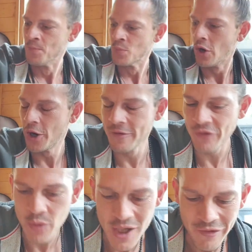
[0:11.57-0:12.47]
or you
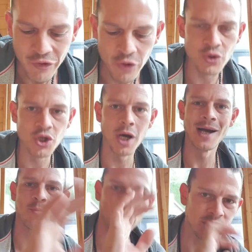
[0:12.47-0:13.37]
in the future. I
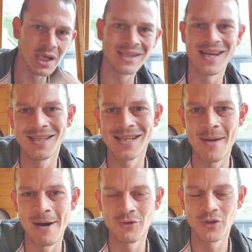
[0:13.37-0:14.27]
appreciate taking the time
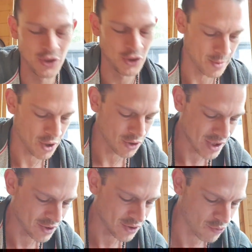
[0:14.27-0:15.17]
out to consume content, so